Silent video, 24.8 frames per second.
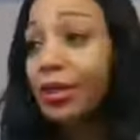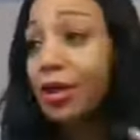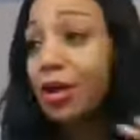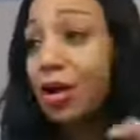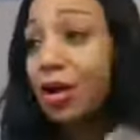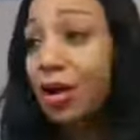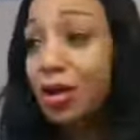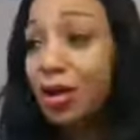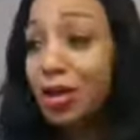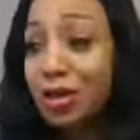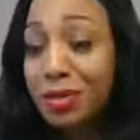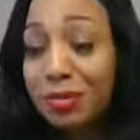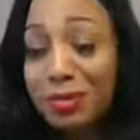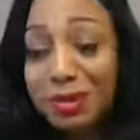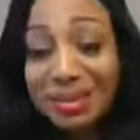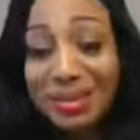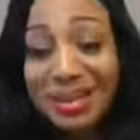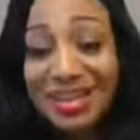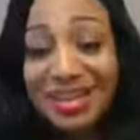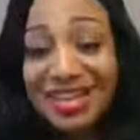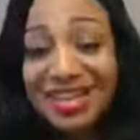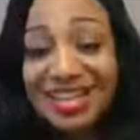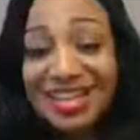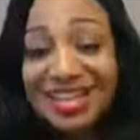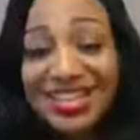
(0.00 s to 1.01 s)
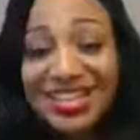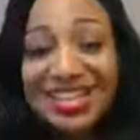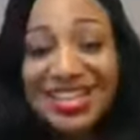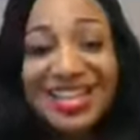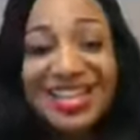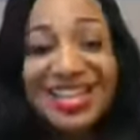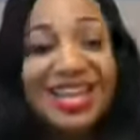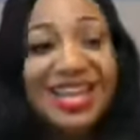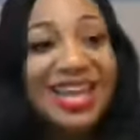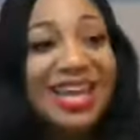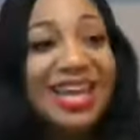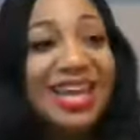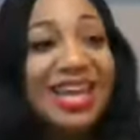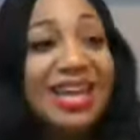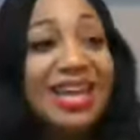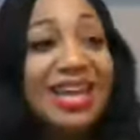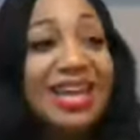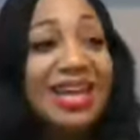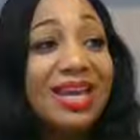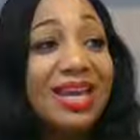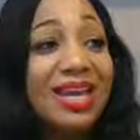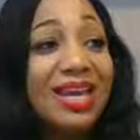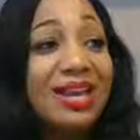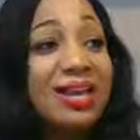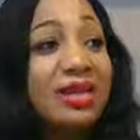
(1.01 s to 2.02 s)
All gonna give me tens.
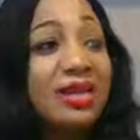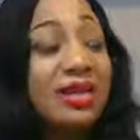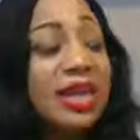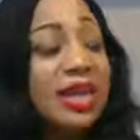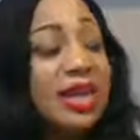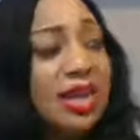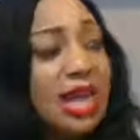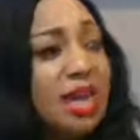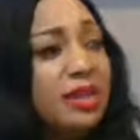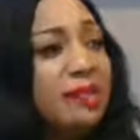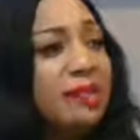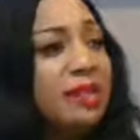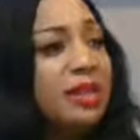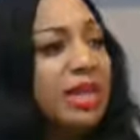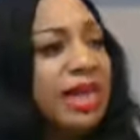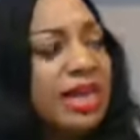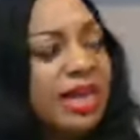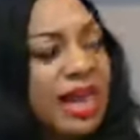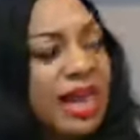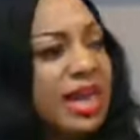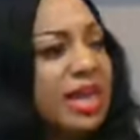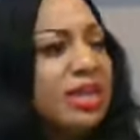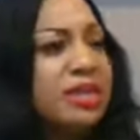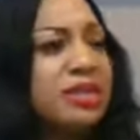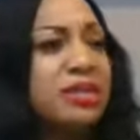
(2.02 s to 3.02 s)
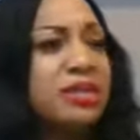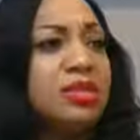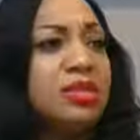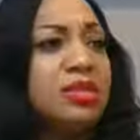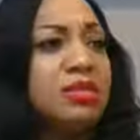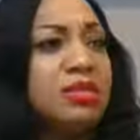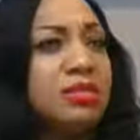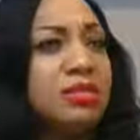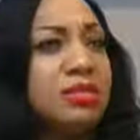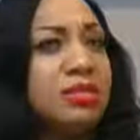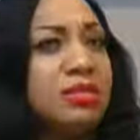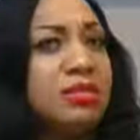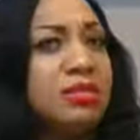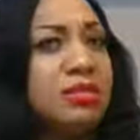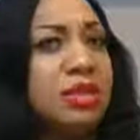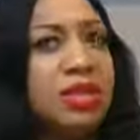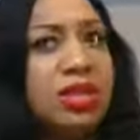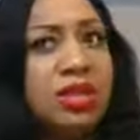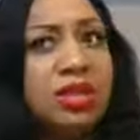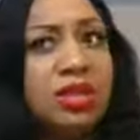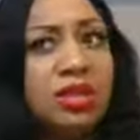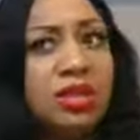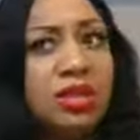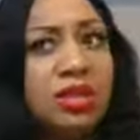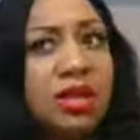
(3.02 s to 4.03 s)
And they gave me like eights. I
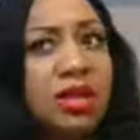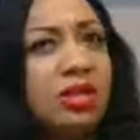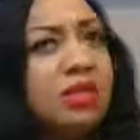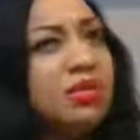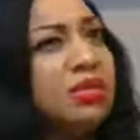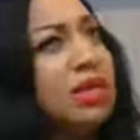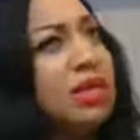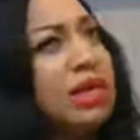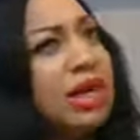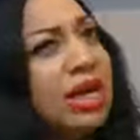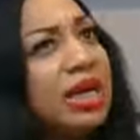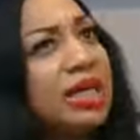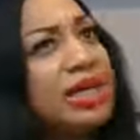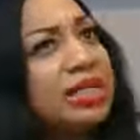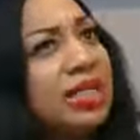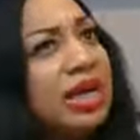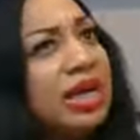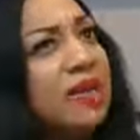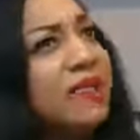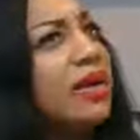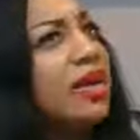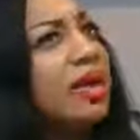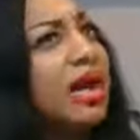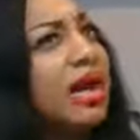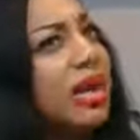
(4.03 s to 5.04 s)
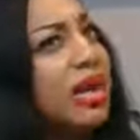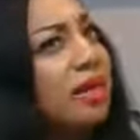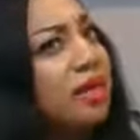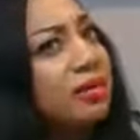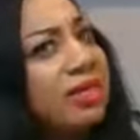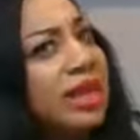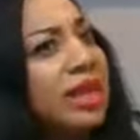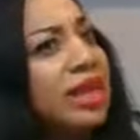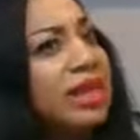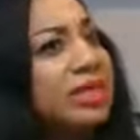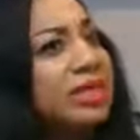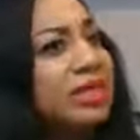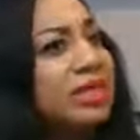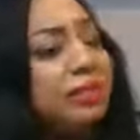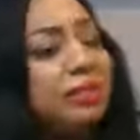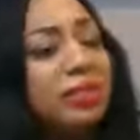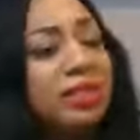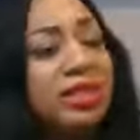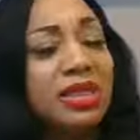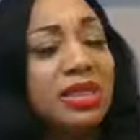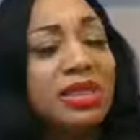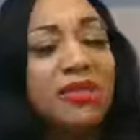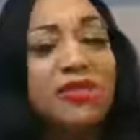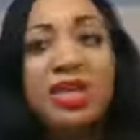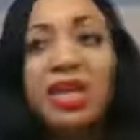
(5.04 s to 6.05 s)
think I don't think I got a seven, I got eights, I
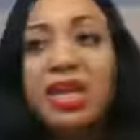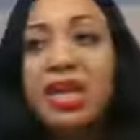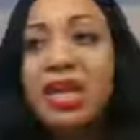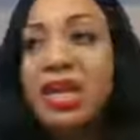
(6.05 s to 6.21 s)
believe.